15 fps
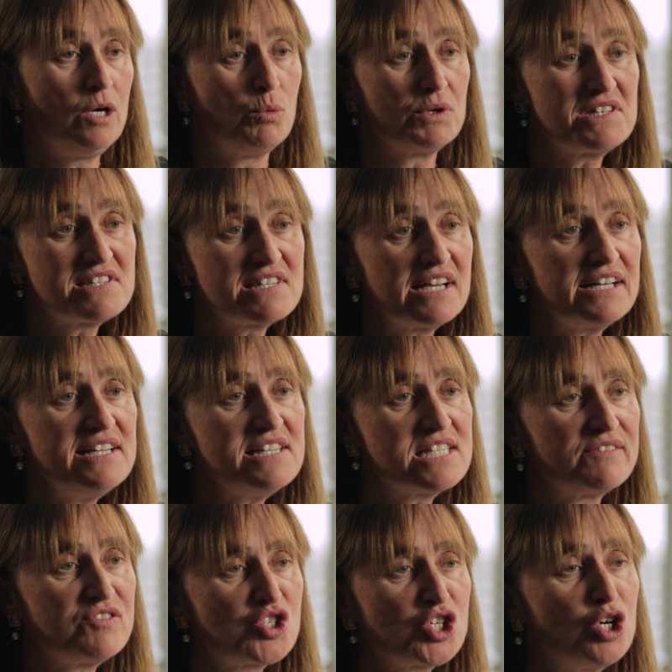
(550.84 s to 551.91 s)
What studies
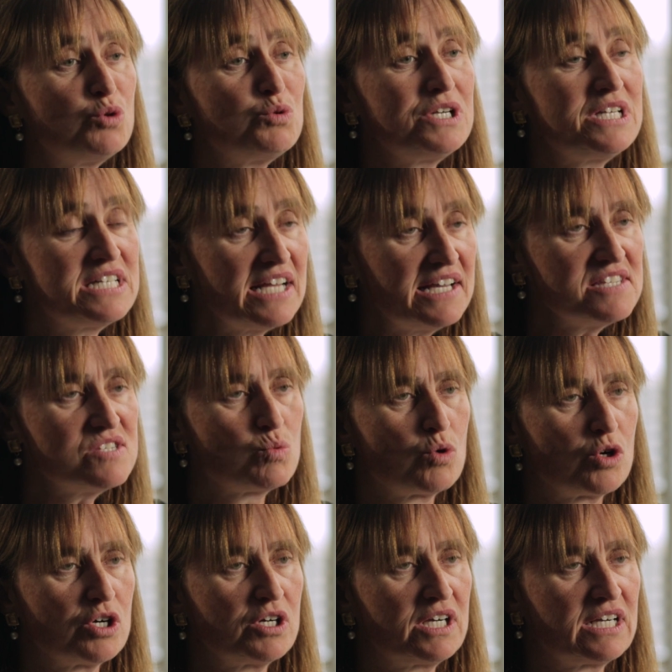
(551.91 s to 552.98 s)
have shown does
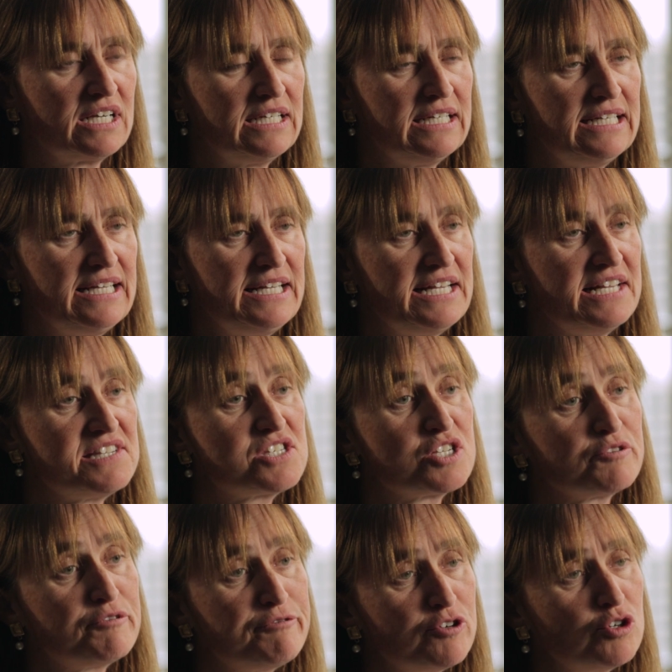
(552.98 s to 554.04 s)
work is
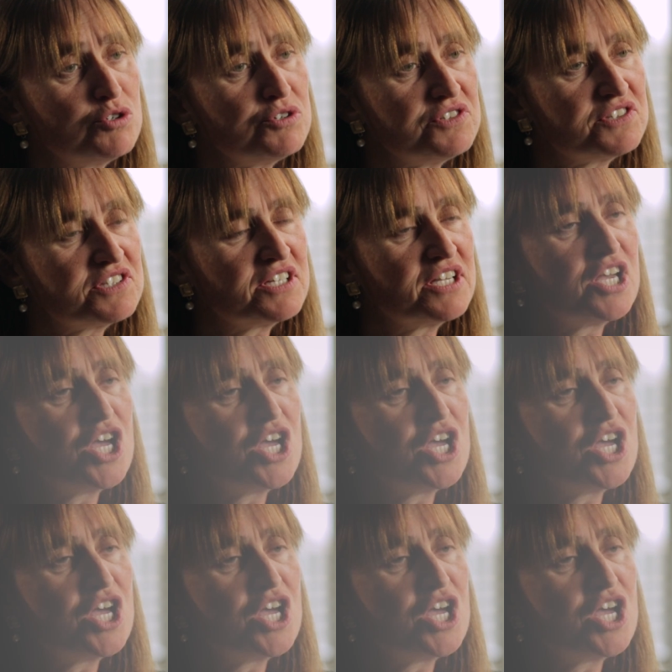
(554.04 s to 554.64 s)
to first